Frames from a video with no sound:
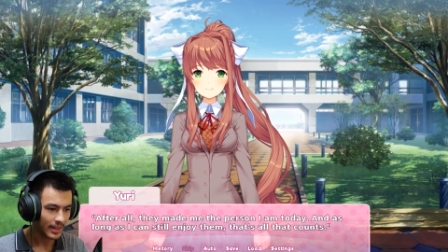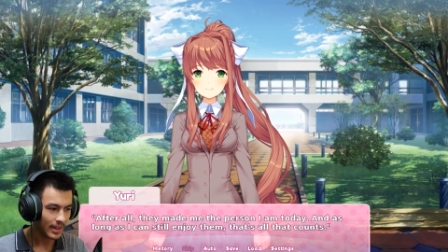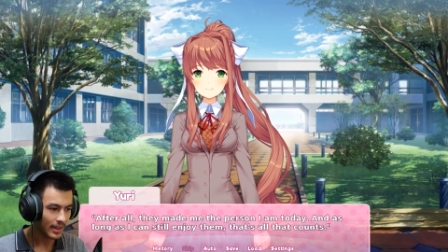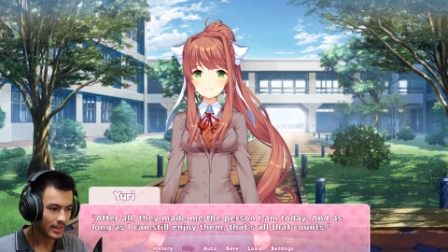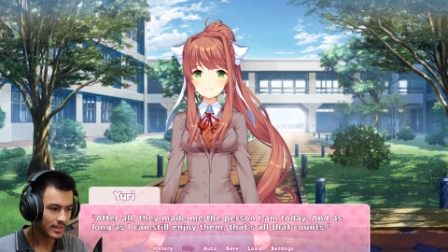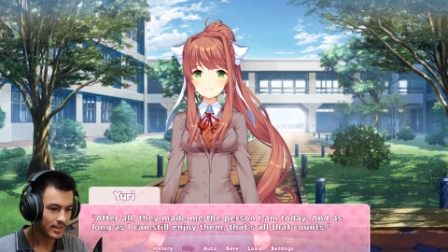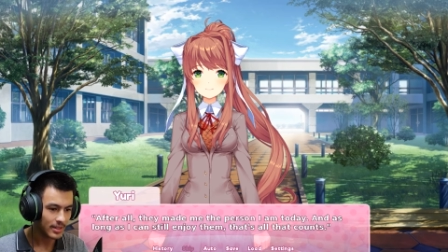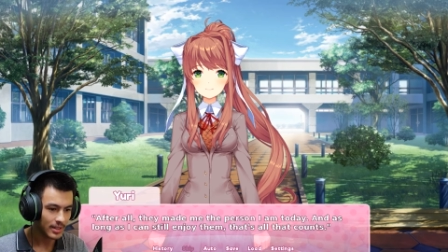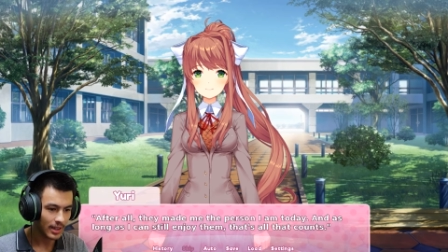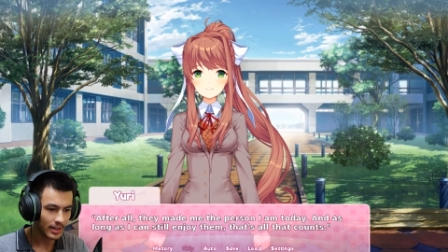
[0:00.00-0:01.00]
And
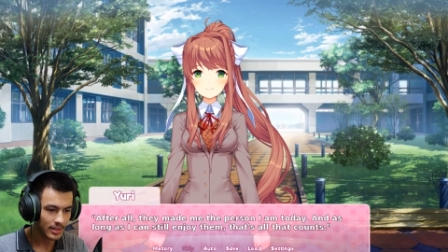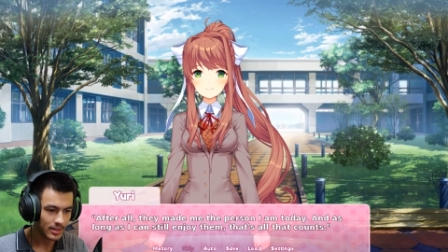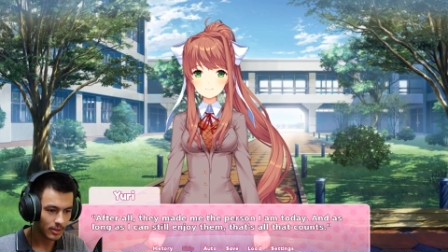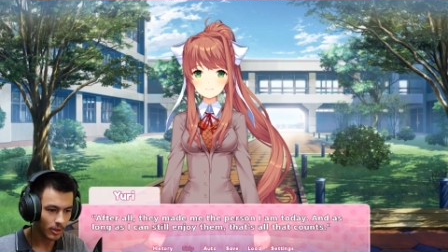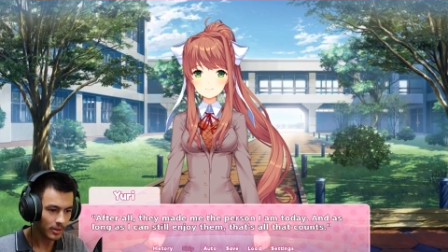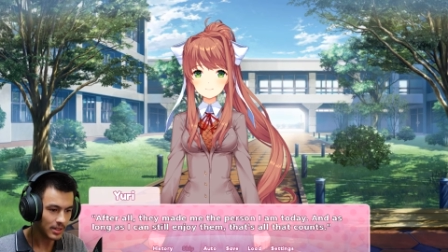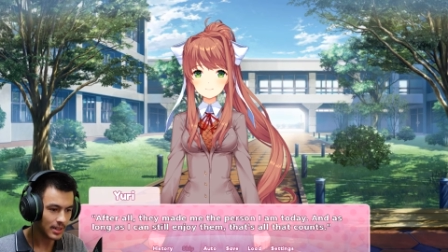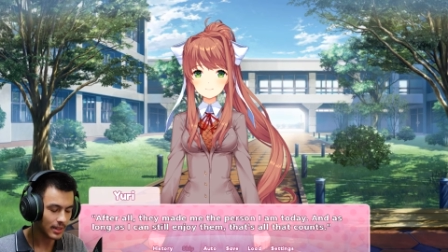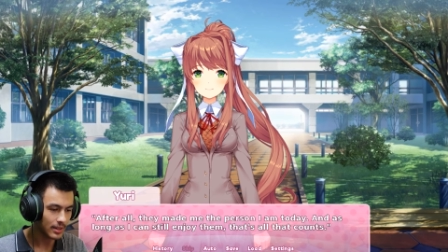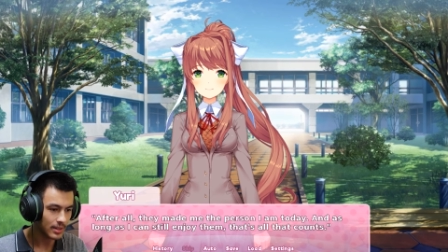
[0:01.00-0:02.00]
as long as I
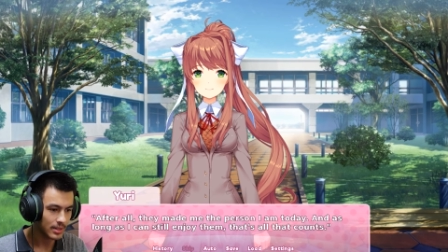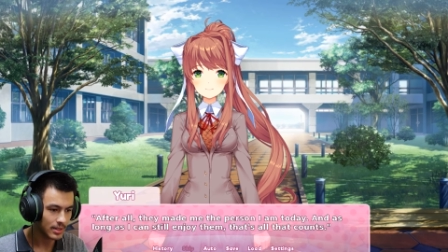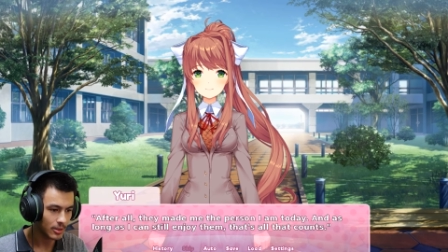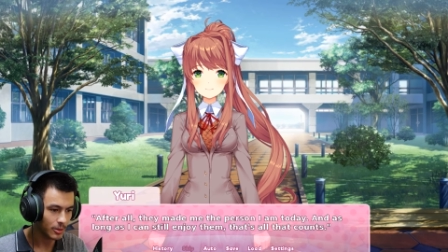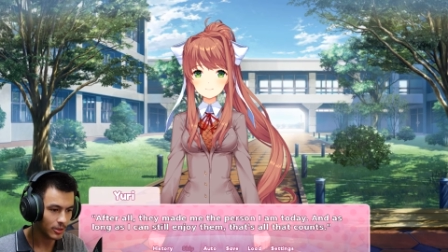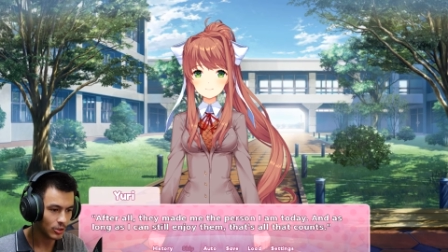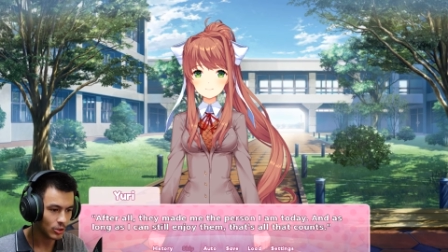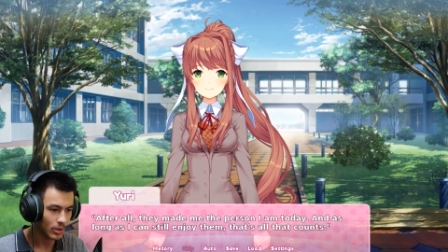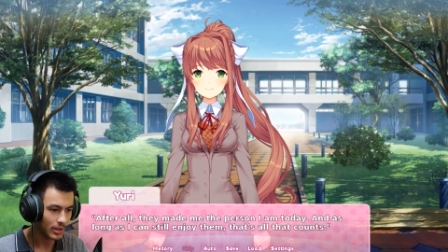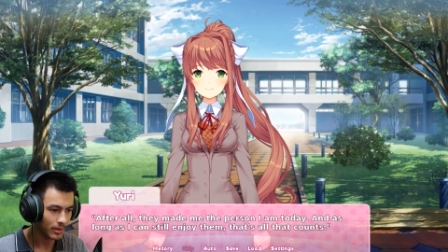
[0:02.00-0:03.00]
can still
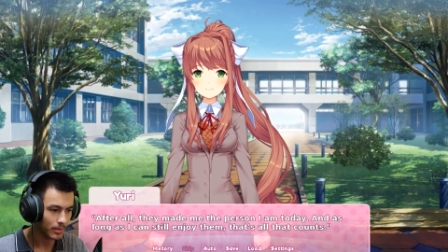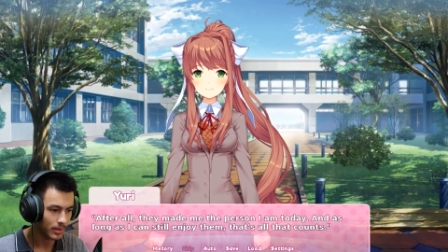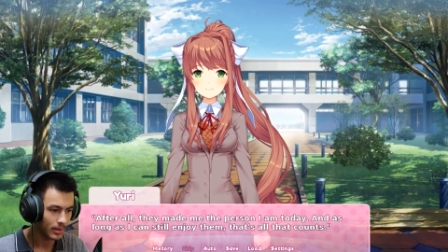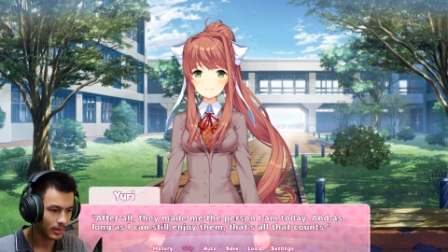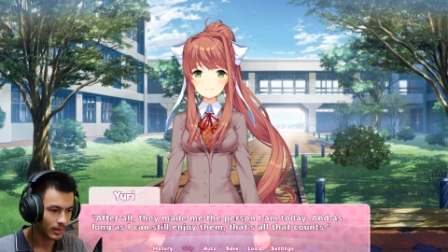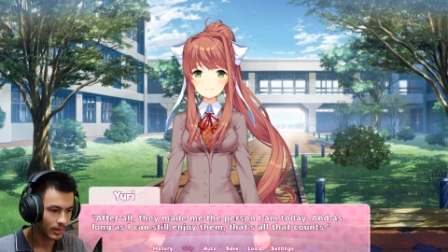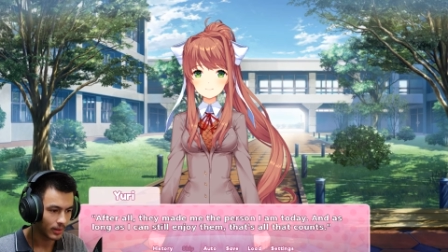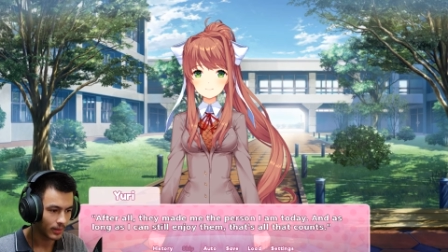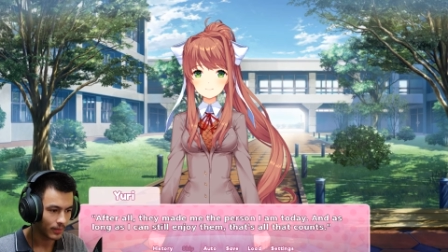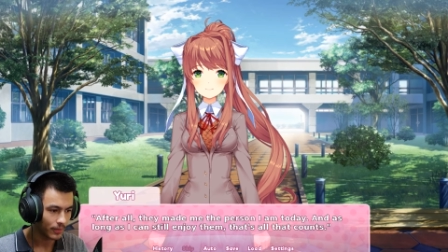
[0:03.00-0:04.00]
enjoy them,
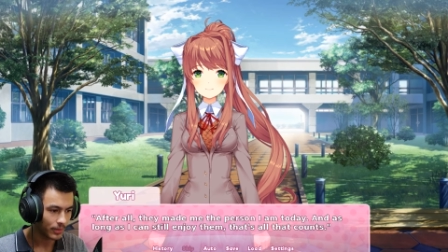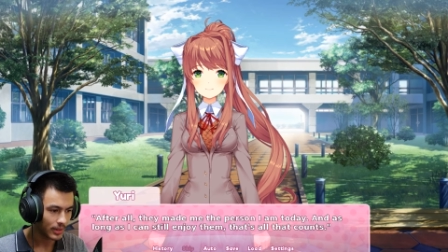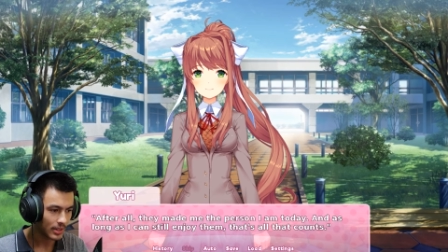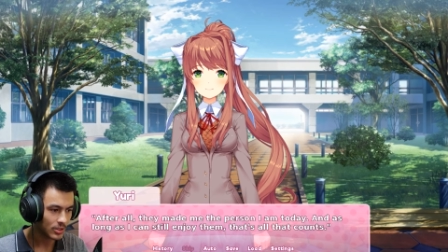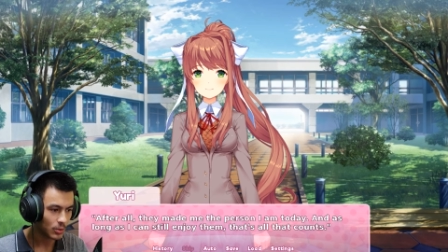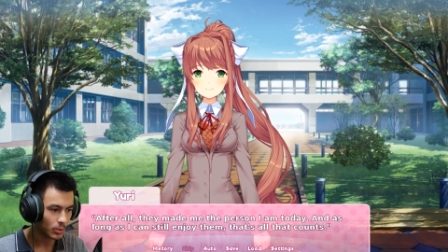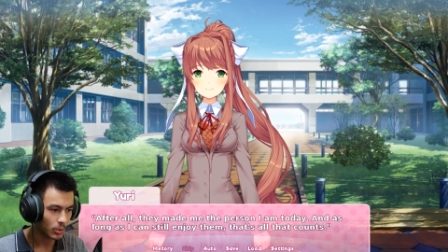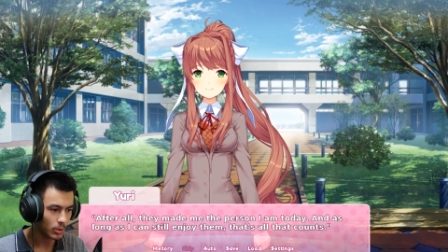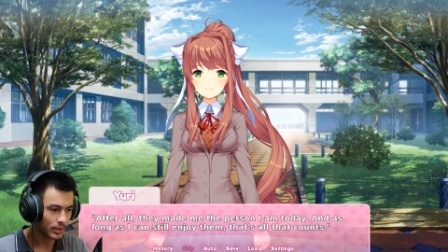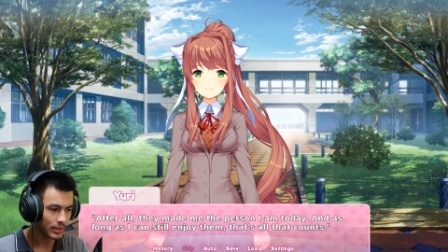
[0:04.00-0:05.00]
that's
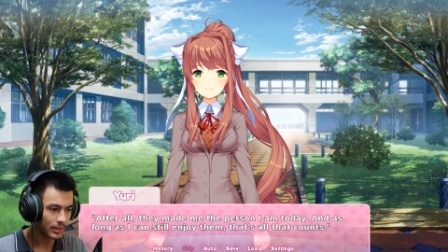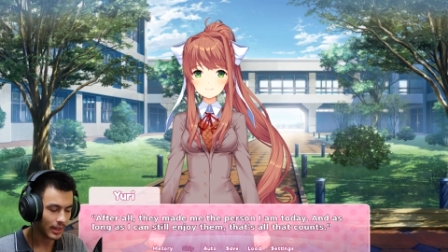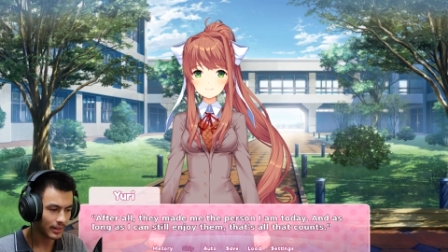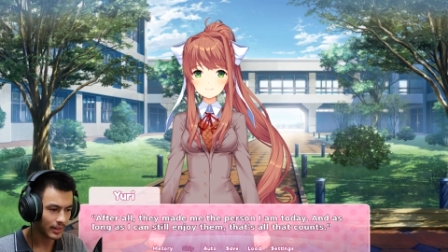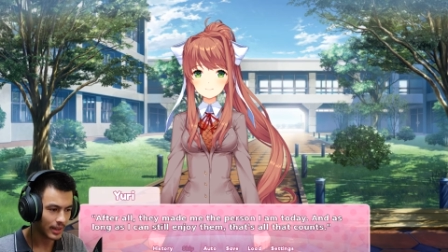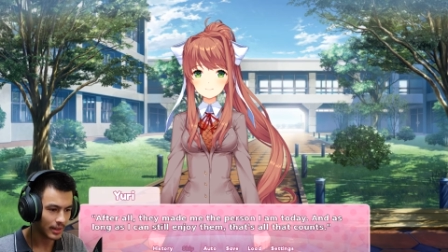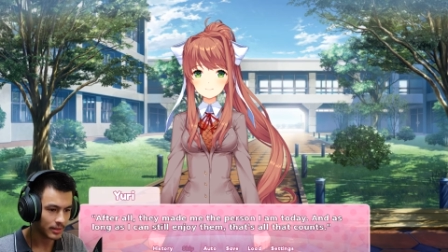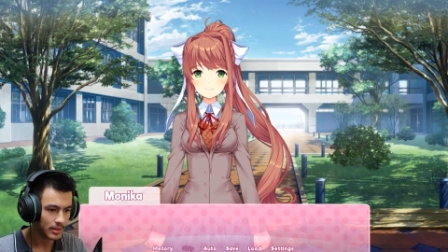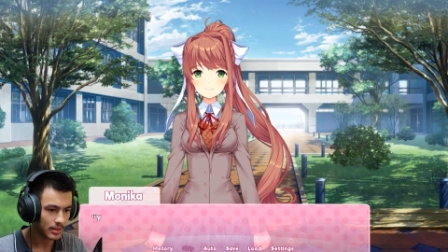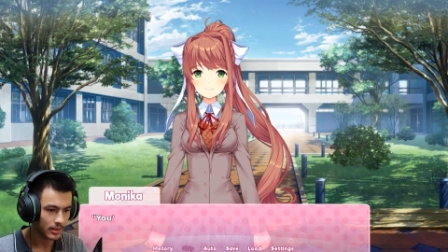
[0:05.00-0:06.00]
all that
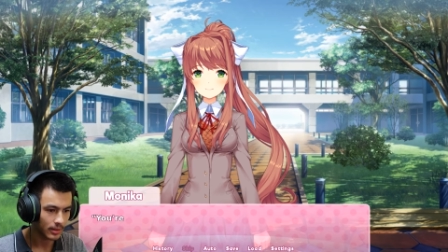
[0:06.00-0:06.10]
counts.